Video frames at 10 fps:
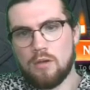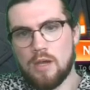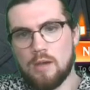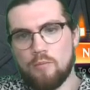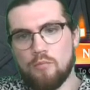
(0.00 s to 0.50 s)

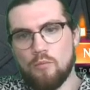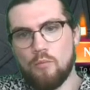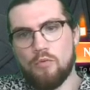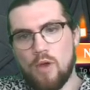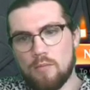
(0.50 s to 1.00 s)
I
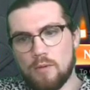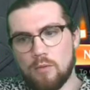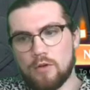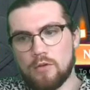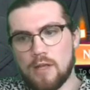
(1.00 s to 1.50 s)
probably
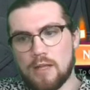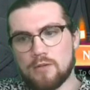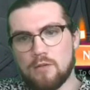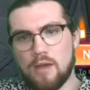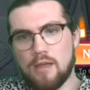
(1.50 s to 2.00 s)
want to do that.
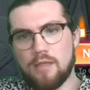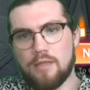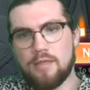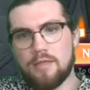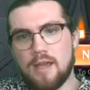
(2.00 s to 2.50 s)
So I
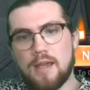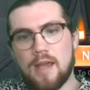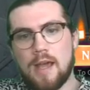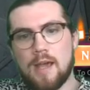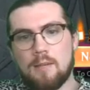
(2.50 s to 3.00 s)
think
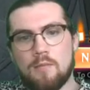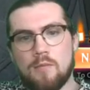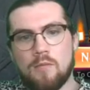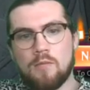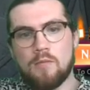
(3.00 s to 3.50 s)
I
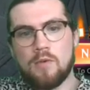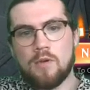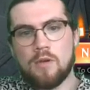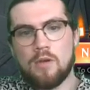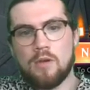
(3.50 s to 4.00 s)

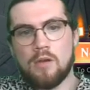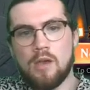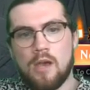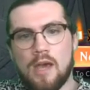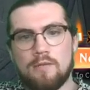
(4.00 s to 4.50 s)

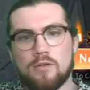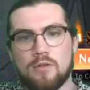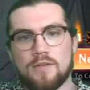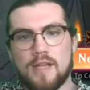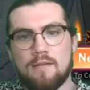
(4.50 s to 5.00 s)
have a
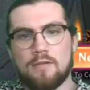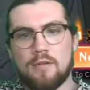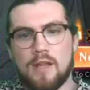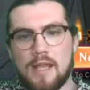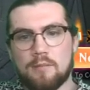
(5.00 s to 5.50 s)
total of
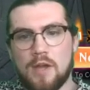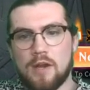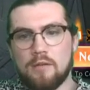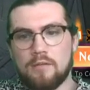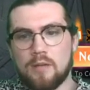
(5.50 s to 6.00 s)
8
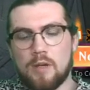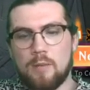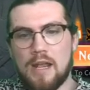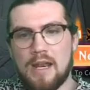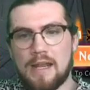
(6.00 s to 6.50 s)
mana available.
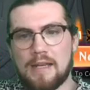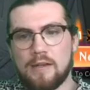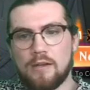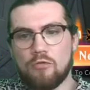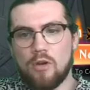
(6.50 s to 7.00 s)
Am I likely
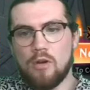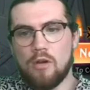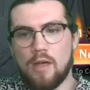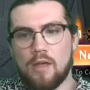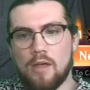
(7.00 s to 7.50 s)
to
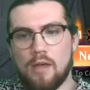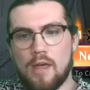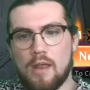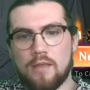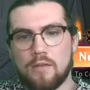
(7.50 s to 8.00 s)
draw
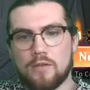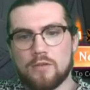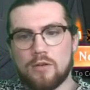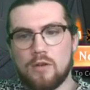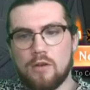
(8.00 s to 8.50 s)
anything that's
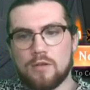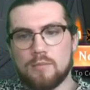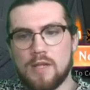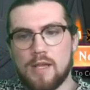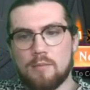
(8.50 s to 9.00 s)
going to cost
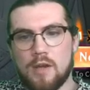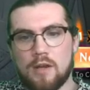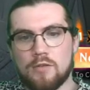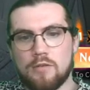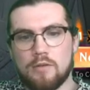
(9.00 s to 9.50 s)
me 8
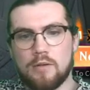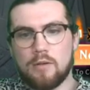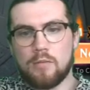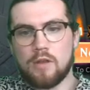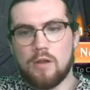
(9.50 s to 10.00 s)
mana in total
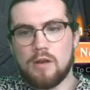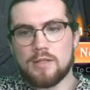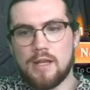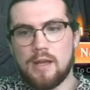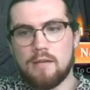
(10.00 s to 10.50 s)
with the cards
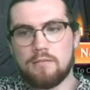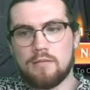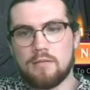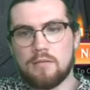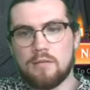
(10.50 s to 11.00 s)
that
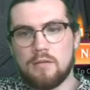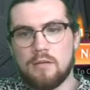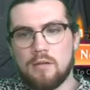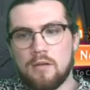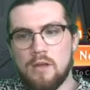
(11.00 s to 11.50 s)

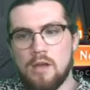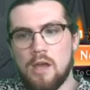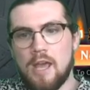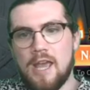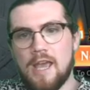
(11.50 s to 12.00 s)

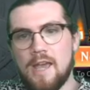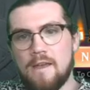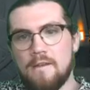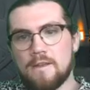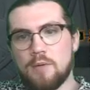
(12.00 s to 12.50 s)
I have?
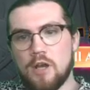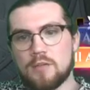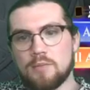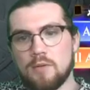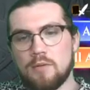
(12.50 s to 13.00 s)
It's
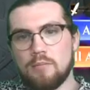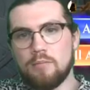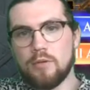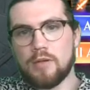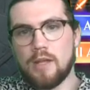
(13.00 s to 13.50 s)
possible,
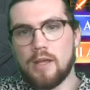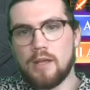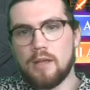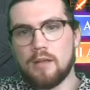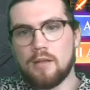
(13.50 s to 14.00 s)
but